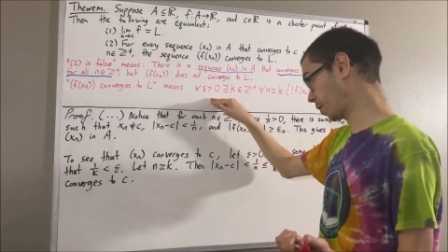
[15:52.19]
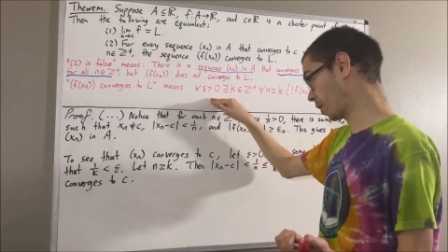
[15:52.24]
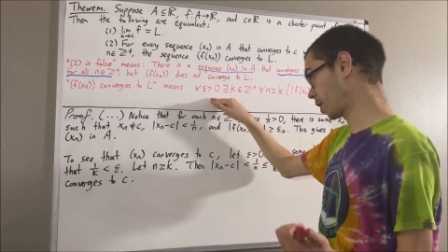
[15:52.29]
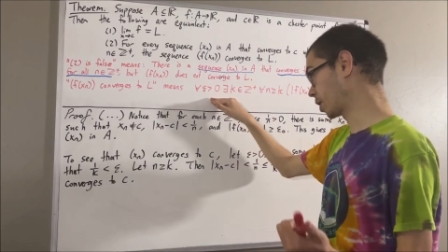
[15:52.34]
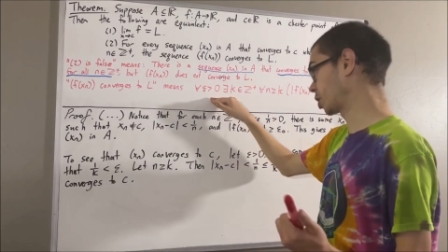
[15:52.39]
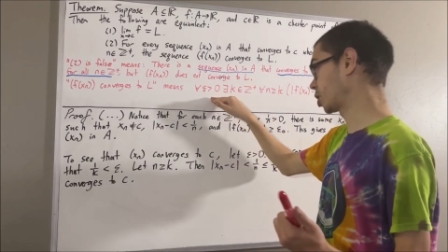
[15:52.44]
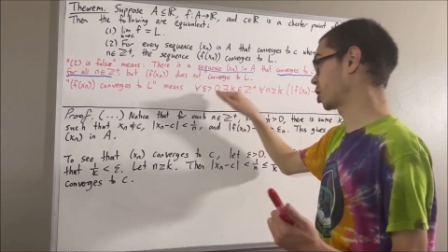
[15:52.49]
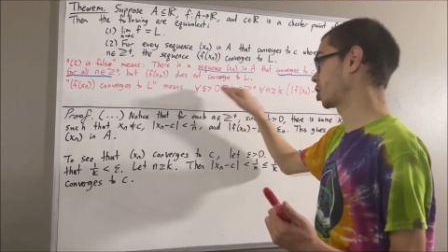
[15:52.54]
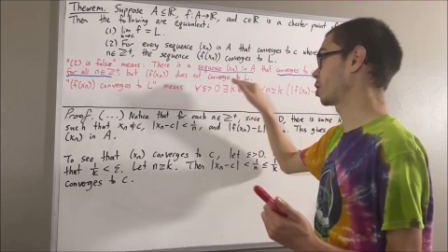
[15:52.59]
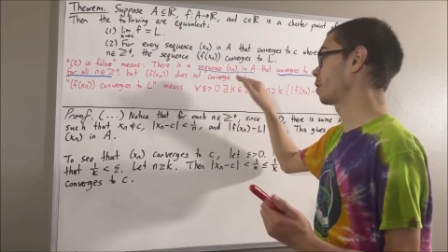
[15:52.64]

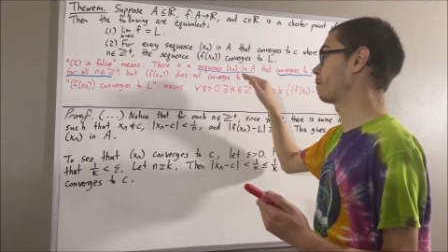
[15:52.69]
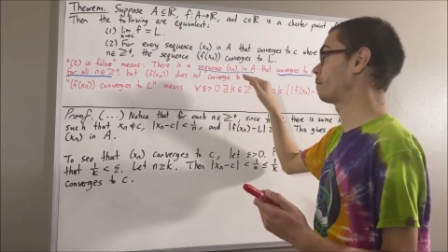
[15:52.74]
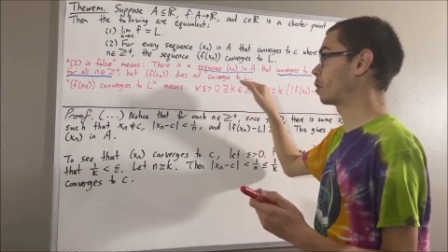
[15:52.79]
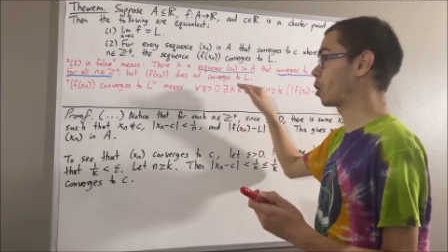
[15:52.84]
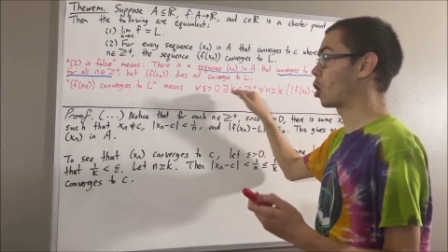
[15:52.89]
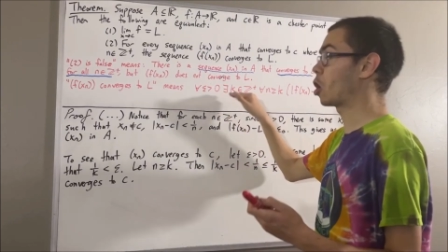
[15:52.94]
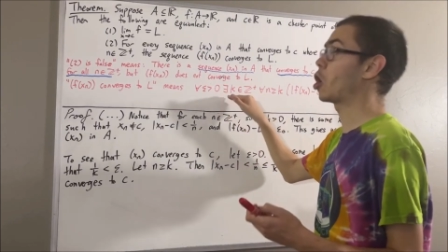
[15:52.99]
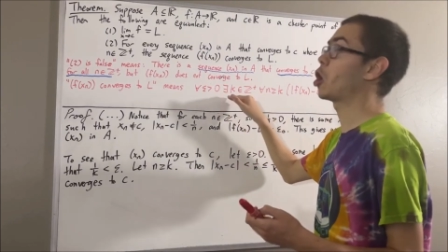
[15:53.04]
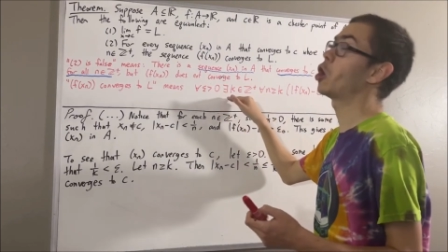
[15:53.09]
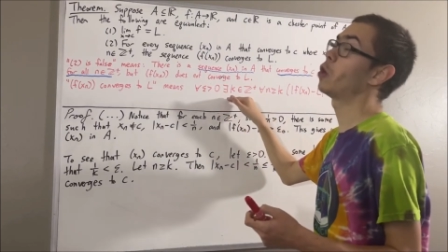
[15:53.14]
such that for
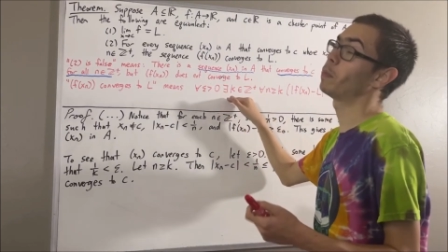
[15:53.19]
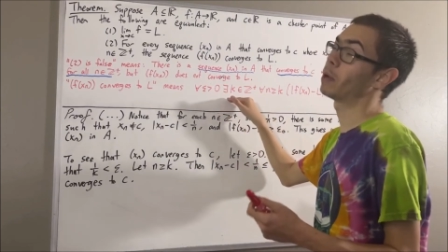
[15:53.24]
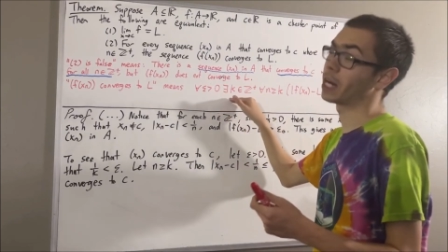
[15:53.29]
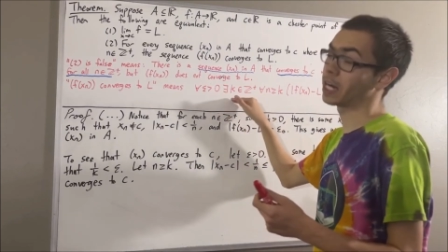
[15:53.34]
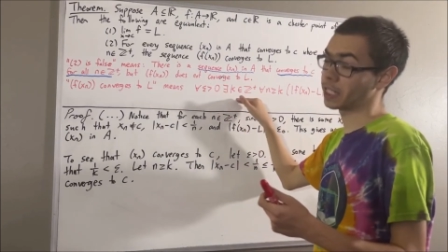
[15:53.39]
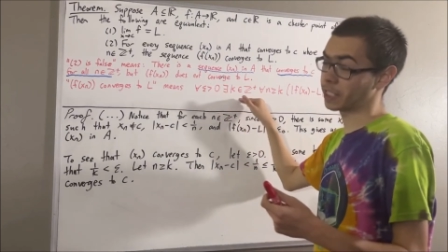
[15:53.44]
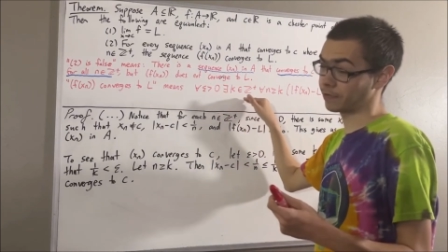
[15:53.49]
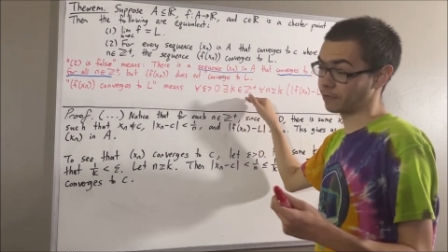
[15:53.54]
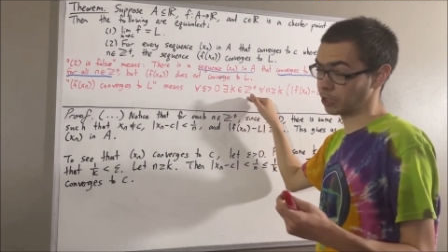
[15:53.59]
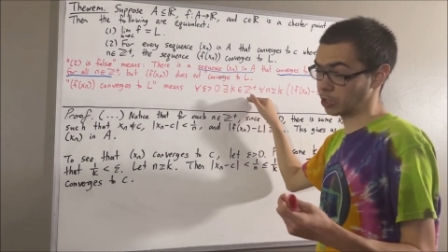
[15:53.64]
all
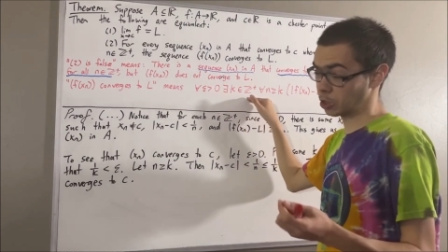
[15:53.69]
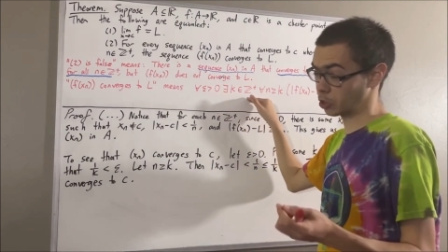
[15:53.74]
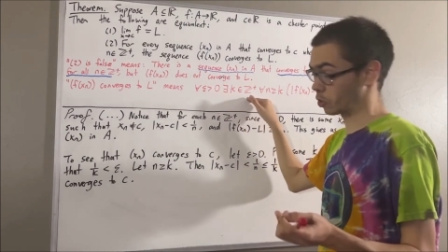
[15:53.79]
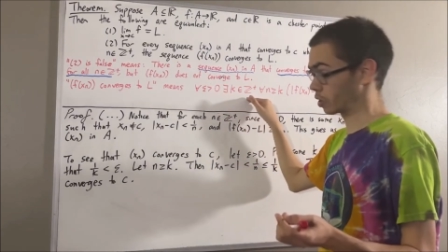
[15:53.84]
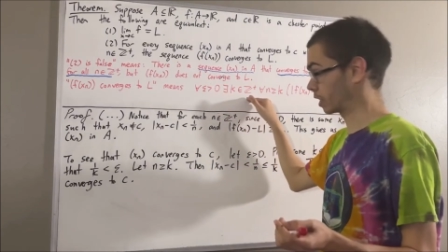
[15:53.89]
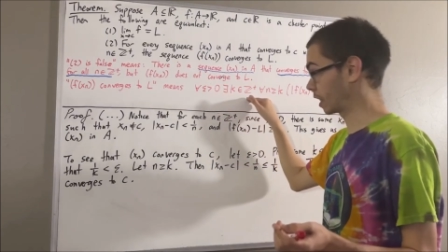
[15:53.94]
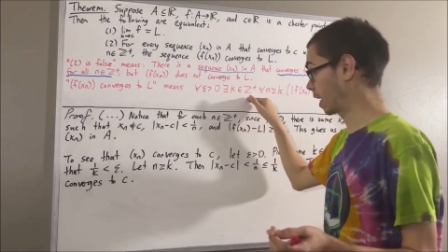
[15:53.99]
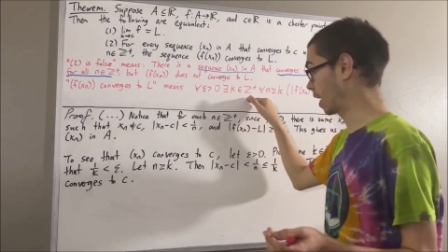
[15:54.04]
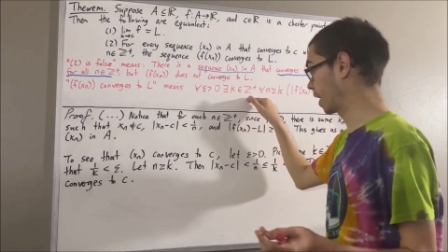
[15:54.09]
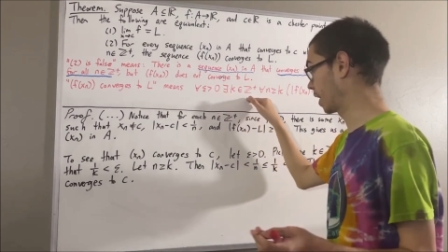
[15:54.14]
positive integers
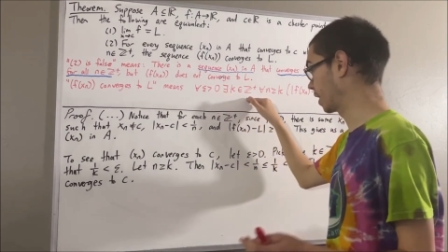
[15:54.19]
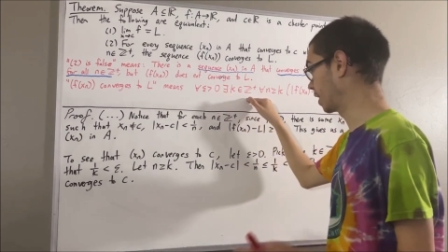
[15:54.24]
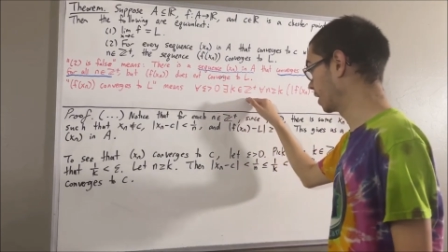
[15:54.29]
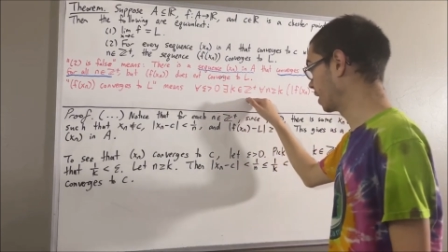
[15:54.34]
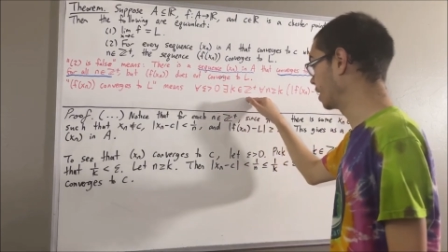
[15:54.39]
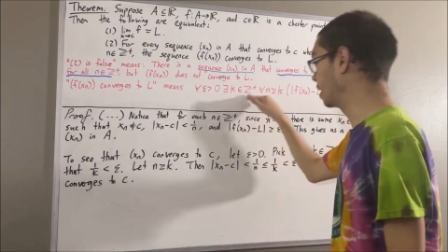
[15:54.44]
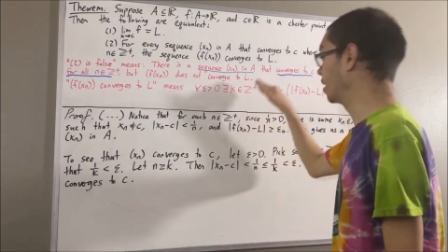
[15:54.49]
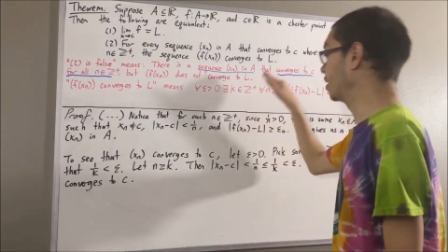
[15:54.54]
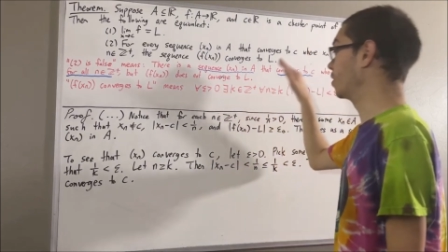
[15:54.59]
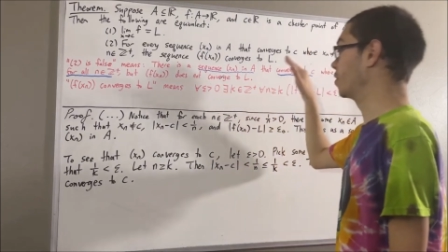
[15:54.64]
k,
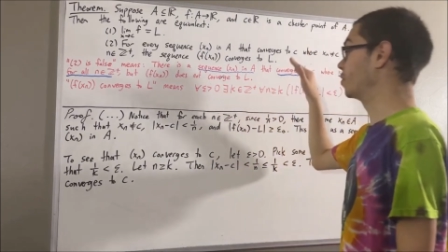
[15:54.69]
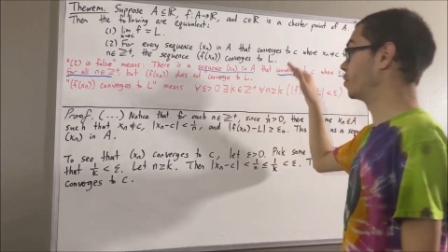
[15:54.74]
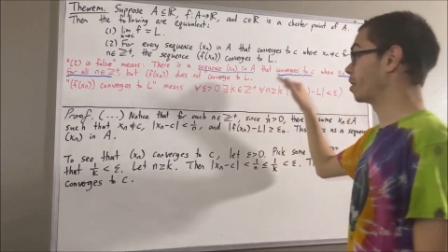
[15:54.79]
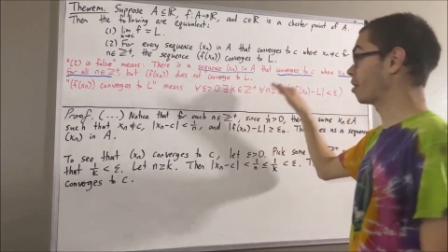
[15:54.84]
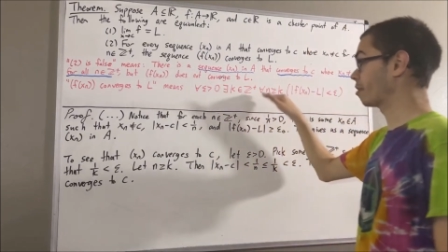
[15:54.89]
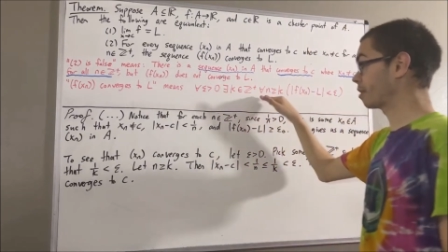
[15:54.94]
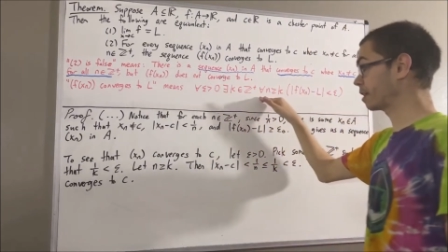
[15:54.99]
there